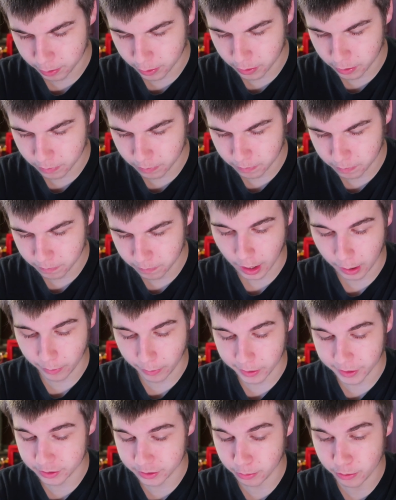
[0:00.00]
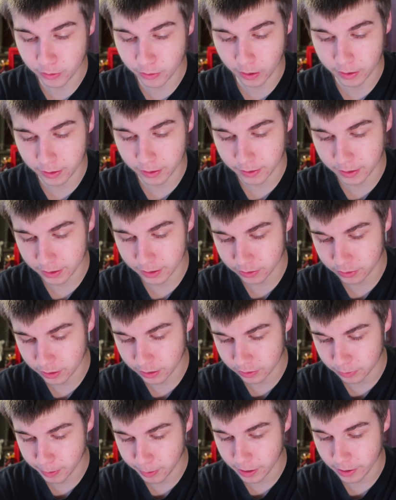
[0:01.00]
but anyway, let's move on to the next
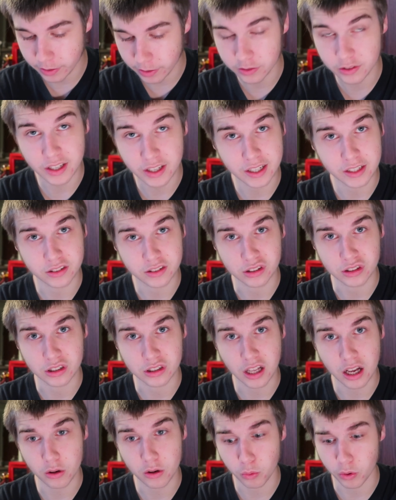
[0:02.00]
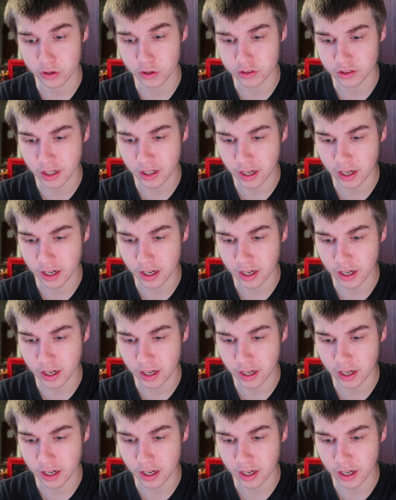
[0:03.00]
list because it gets a lot worse,